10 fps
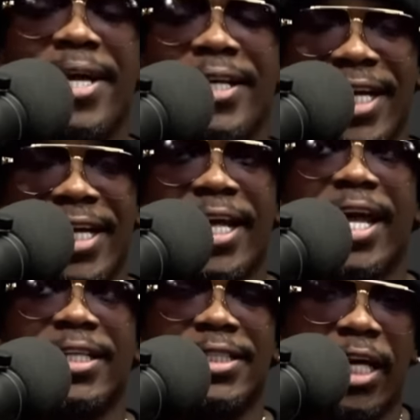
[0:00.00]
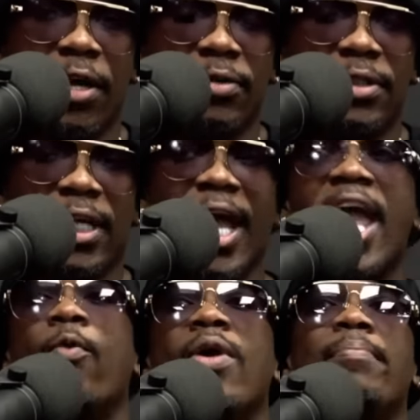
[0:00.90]
Diddy is guilty and
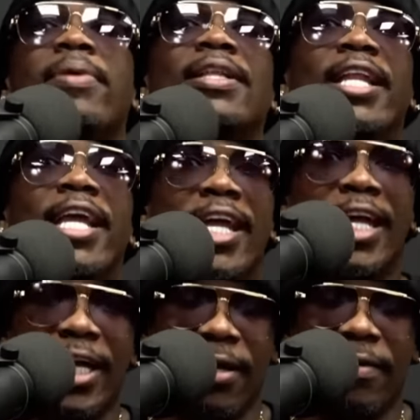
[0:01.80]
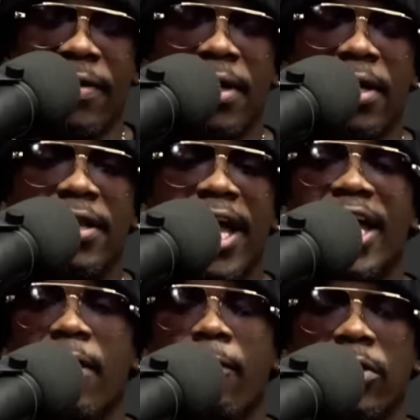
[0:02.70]
we believe that he was